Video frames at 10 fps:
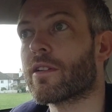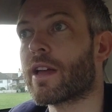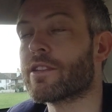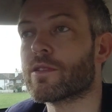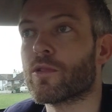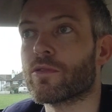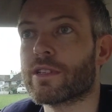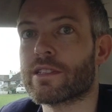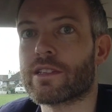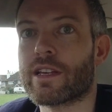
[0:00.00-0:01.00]
engine model
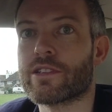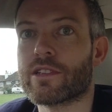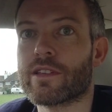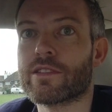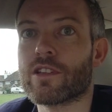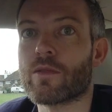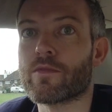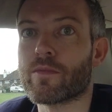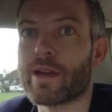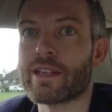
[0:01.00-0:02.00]
designation at this time
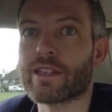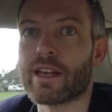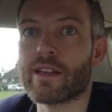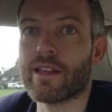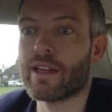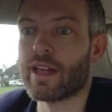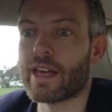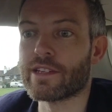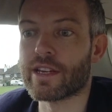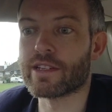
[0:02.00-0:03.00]
and remained at
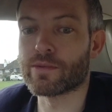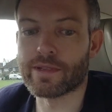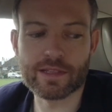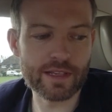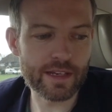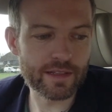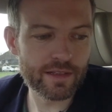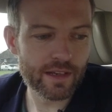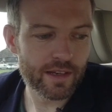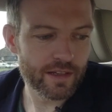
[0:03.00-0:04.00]

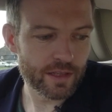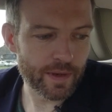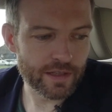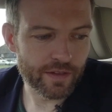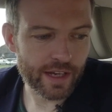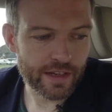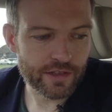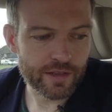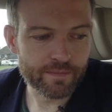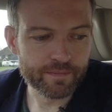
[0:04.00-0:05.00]
AJ26
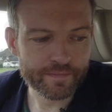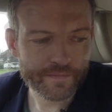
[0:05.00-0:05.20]
specification.